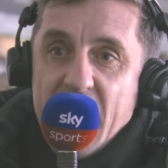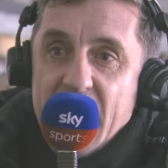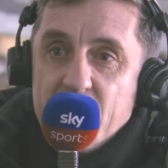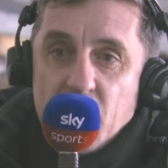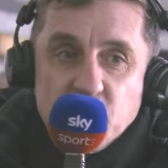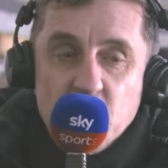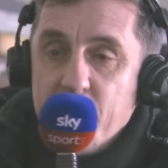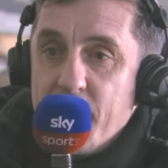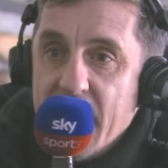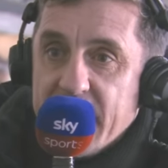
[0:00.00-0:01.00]
that I, you know,
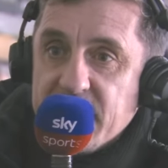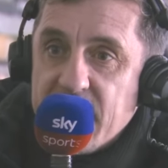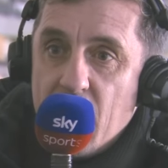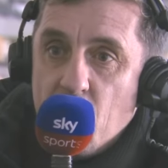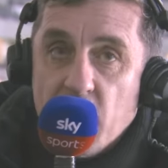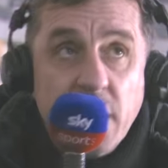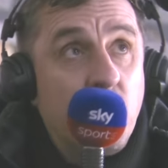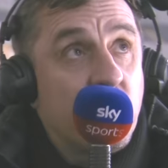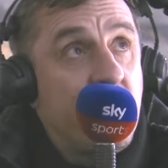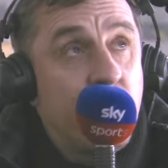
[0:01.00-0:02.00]
supermarkets that I walk, I
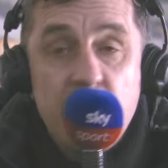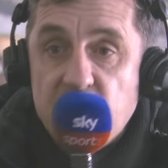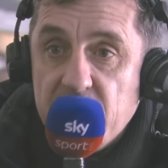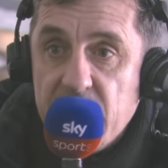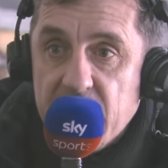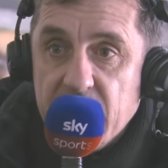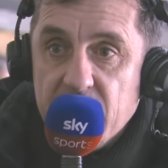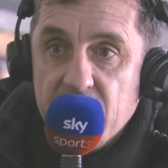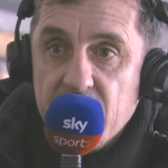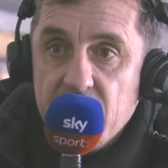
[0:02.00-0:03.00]
don't see roofs leaking.
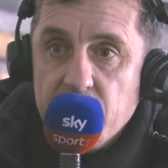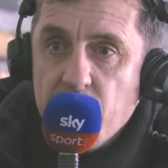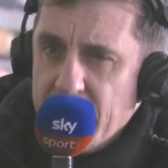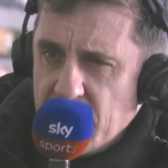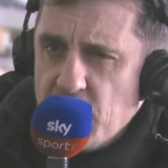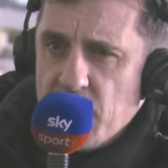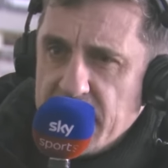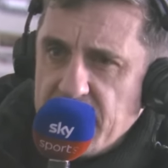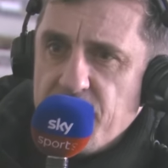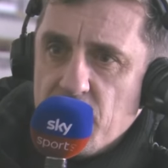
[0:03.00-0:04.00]
But Manchester
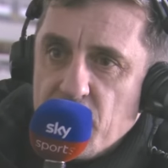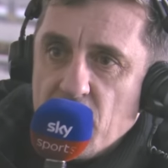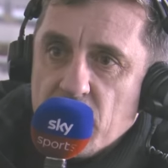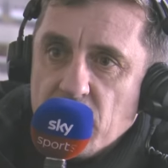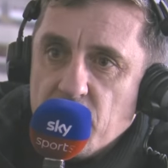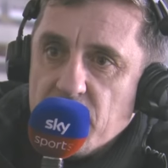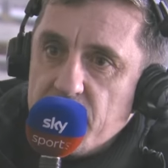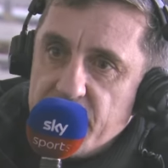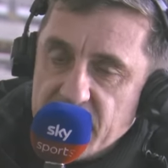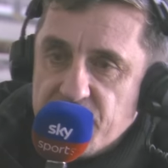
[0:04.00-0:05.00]
United Football Club, one of
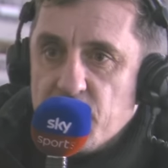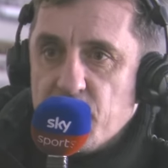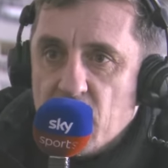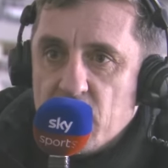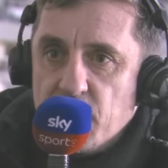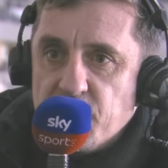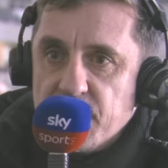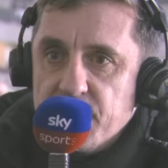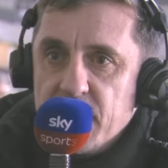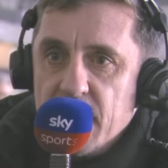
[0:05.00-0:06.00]
the biggest football clubs
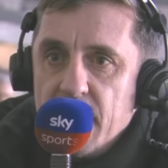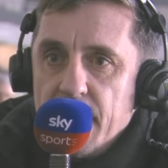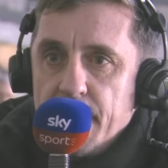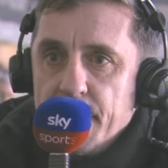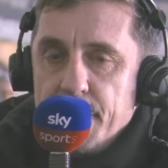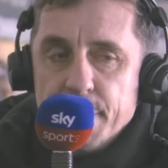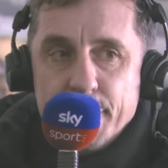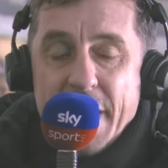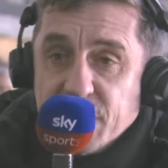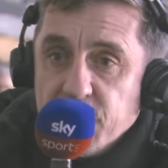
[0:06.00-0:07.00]
and
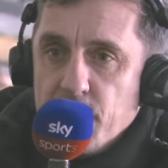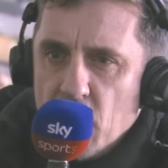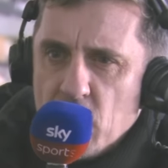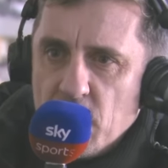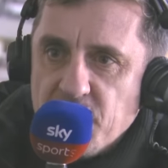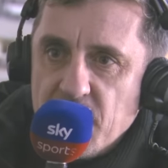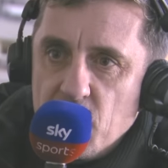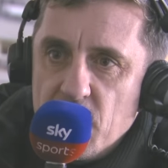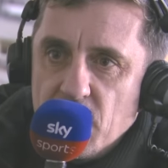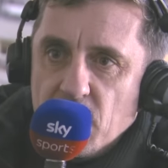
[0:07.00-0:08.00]
best football clubs in
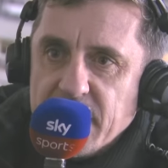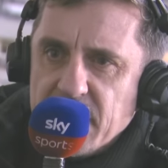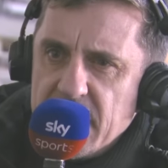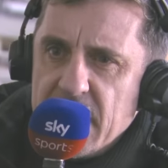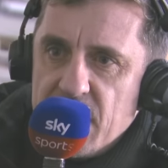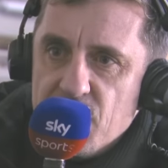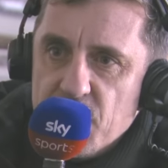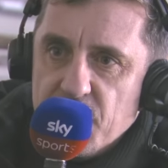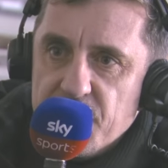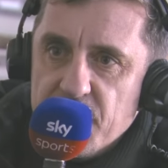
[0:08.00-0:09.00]
the world, has a leaking
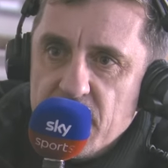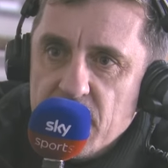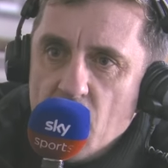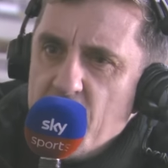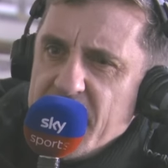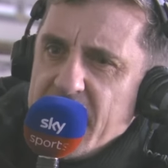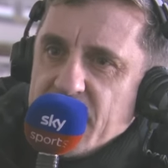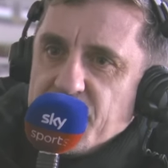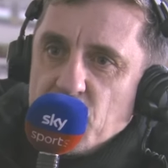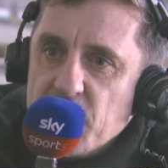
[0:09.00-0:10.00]
roof. And we think
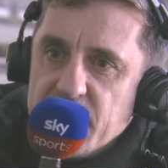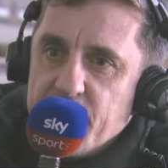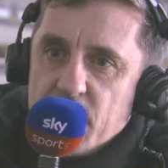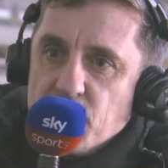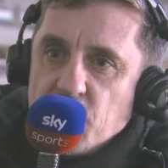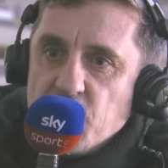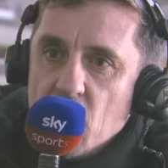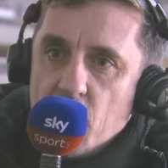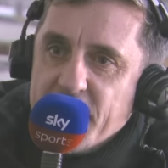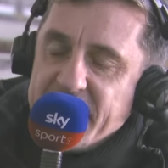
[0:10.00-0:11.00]
it's funny, it becomes a
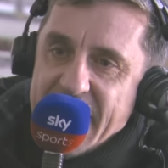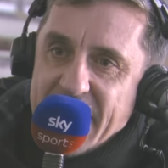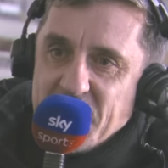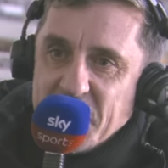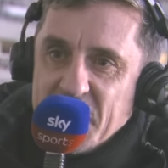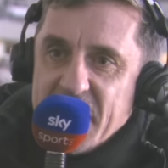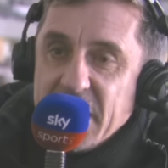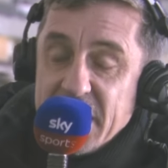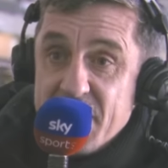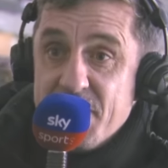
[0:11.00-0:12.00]
joke, but it's actually the
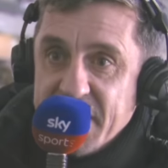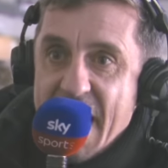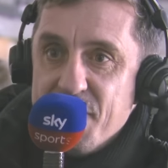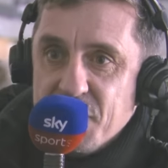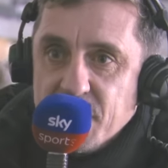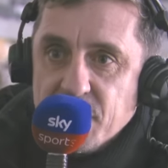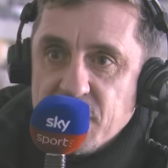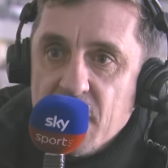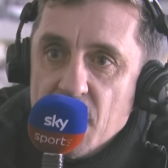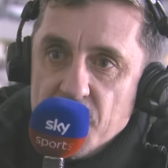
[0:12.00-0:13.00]
clearest evidence